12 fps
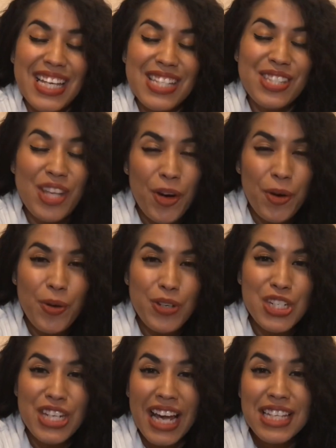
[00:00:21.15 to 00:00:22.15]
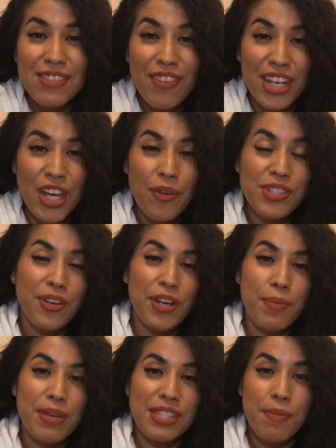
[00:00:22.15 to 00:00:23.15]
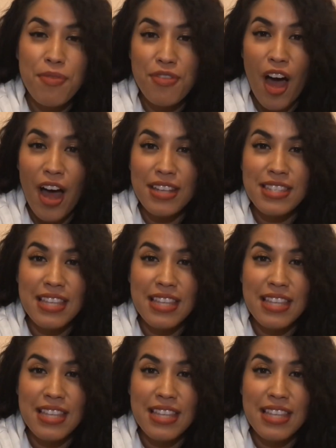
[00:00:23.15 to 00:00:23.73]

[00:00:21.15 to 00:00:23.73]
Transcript: So today's video is going to be some thoughts